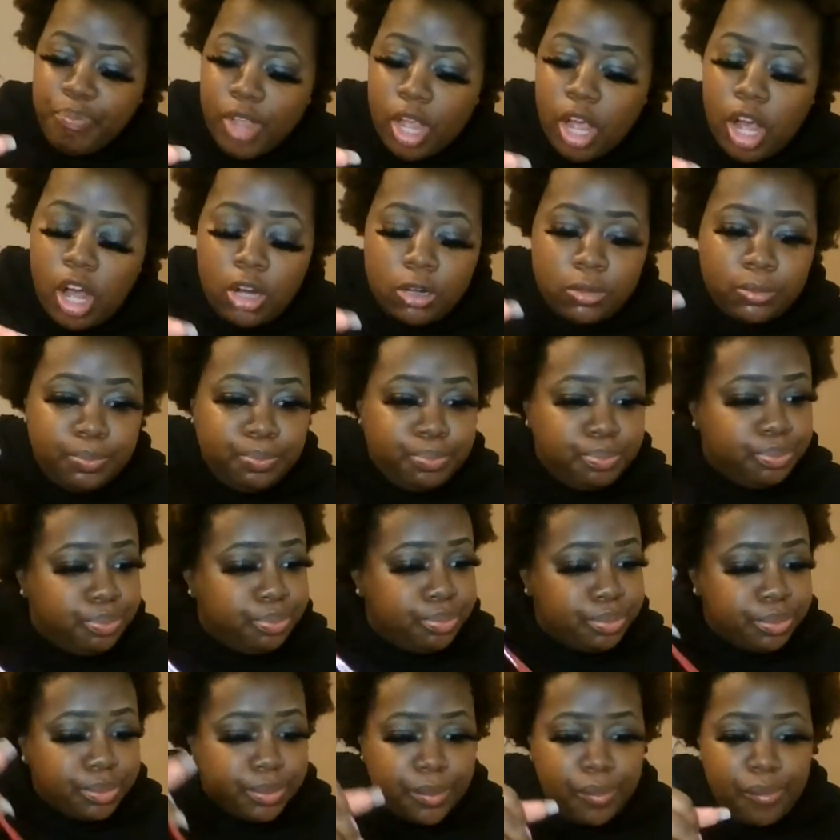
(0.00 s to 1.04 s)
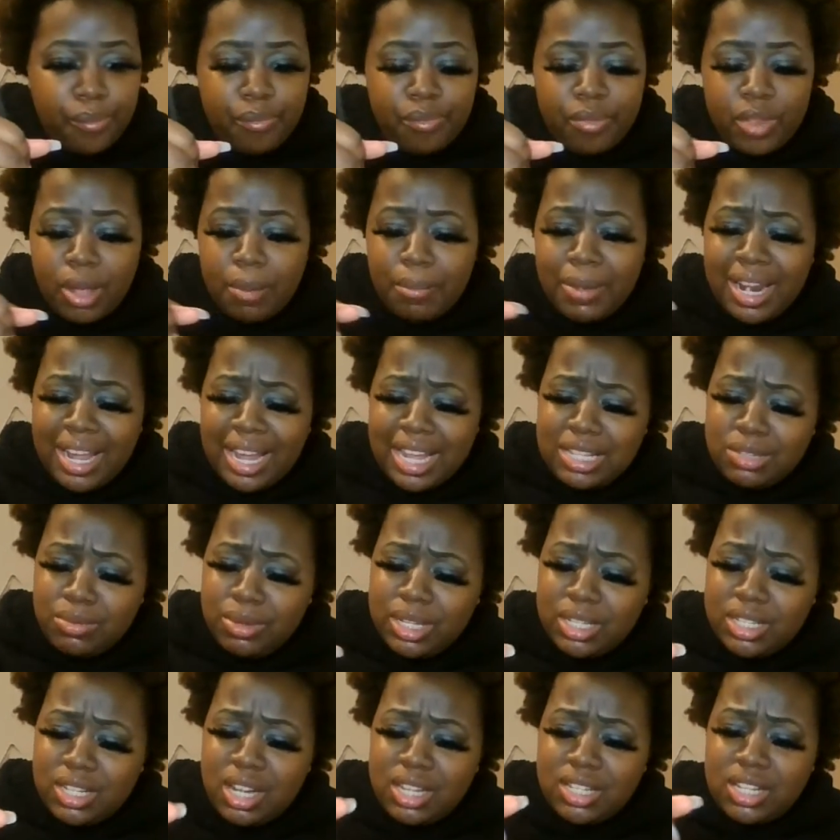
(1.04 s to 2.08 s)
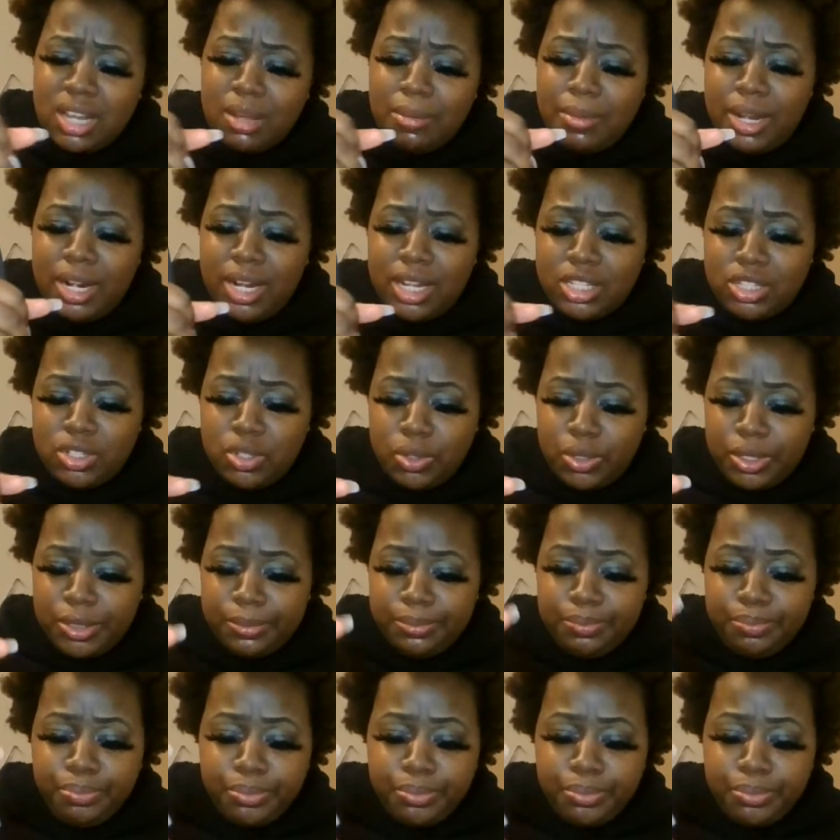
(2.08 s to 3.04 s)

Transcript: Oh, but I guess we can start talking about our store.